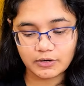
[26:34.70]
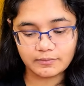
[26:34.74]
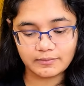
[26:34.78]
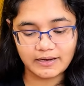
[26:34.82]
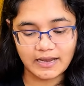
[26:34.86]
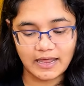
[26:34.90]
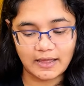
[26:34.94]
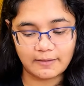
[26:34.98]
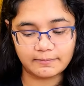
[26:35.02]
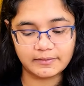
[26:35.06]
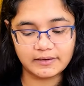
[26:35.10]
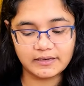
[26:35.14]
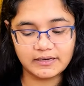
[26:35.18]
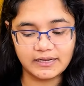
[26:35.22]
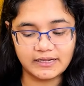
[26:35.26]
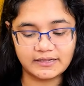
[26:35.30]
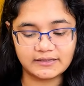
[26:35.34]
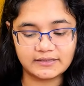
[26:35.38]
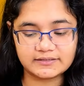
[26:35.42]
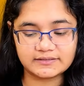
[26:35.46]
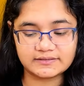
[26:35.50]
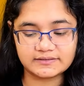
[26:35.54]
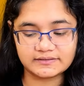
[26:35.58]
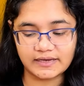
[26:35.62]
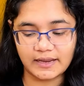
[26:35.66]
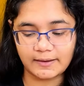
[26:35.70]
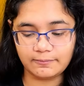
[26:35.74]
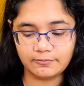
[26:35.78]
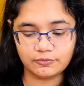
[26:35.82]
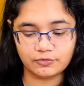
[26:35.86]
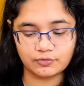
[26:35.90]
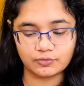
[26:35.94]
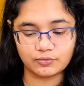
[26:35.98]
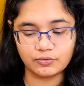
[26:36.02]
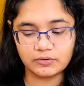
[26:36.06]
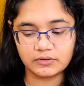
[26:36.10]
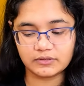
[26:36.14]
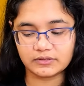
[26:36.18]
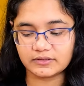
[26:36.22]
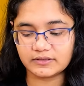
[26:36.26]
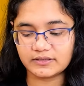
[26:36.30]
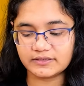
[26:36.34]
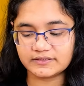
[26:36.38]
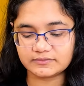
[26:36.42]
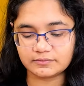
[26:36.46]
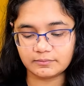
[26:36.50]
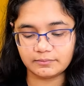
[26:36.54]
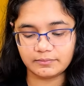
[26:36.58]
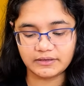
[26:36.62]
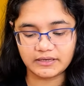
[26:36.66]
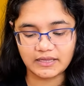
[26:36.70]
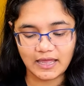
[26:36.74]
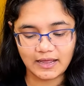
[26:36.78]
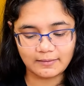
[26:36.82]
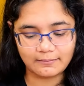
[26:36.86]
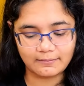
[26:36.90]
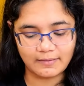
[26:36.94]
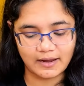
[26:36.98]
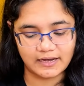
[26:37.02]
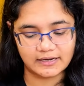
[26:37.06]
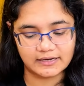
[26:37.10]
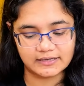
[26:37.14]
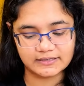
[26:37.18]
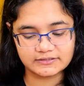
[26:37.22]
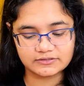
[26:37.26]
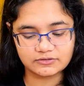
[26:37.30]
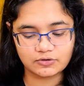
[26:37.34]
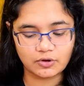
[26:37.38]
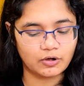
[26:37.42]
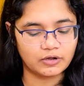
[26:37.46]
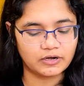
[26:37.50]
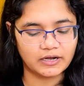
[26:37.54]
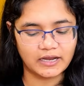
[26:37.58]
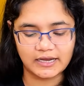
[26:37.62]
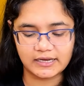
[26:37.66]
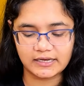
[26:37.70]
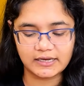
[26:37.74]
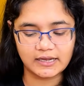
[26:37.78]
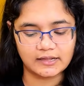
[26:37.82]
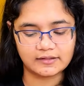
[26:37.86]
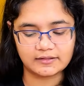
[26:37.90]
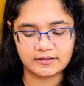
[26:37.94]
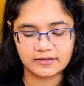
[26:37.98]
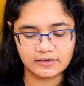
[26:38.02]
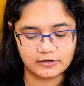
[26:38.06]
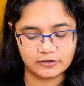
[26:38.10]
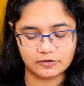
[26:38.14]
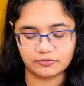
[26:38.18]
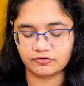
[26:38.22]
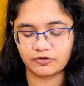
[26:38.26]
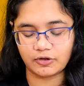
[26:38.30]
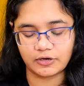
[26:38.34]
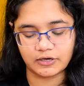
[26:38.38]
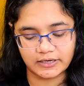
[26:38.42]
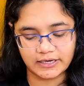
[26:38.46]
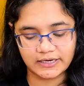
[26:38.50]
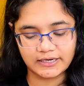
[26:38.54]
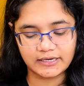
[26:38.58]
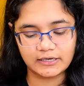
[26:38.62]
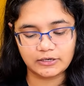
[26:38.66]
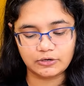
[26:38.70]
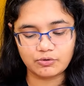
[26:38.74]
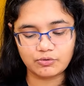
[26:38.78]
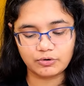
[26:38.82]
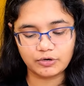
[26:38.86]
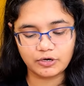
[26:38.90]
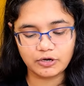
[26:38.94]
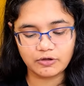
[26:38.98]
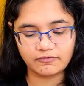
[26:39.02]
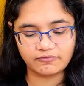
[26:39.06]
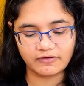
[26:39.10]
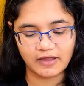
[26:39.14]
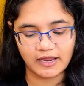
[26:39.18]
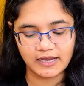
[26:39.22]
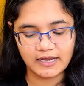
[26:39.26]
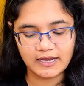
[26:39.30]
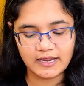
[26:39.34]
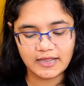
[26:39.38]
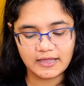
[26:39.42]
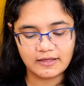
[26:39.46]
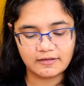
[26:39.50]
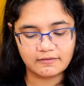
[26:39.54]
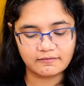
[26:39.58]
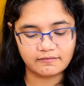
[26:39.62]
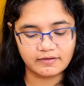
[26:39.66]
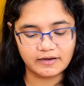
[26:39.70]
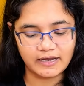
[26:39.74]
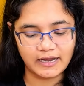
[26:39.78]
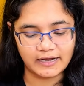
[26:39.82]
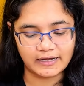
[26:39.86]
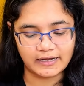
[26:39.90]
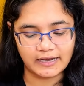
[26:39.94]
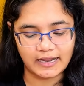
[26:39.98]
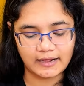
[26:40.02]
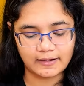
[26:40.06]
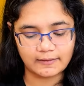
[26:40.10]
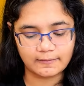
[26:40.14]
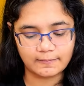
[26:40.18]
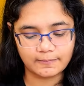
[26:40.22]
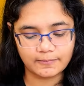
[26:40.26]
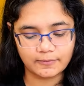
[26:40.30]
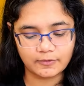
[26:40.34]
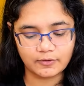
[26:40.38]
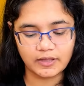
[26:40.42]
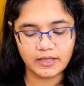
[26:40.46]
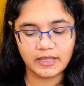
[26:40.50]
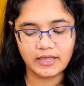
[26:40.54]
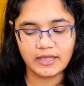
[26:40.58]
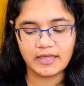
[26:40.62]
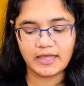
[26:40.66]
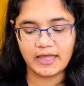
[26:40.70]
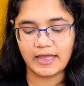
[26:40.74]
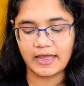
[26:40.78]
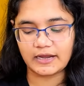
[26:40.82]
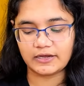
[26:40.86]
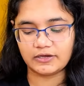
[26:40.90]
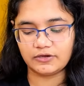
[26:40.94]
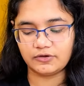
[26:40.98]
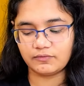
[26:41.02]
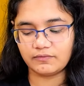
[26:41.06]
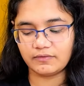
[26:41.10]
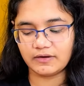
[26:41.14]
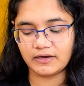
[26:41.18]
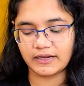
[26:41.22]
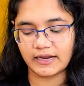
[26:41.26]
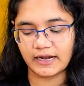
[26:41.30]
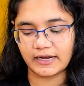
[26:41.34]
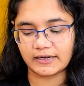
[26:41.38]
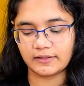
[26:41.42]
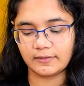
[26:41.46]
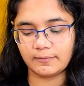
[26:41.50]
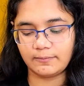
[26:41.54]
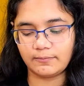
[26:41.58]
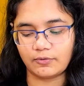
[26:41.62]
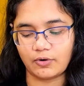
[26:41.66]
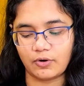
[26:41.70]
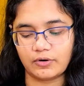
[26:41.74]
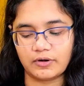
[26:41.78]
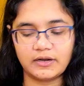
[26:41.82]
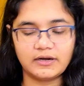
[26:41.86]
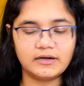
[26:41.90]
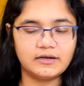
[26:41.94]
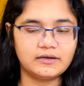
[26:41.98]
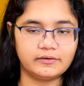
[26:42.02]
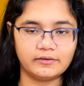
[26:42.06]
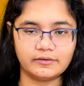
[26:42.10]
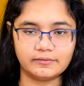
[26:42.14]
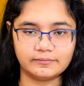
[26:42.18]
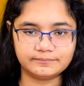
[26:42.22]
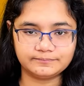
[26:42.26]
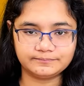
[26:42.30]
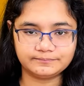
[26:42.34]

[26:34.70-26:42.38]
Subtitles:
will happen in the step 2, this Br minus or any nucleophile will attack, okay, and you will get the product here.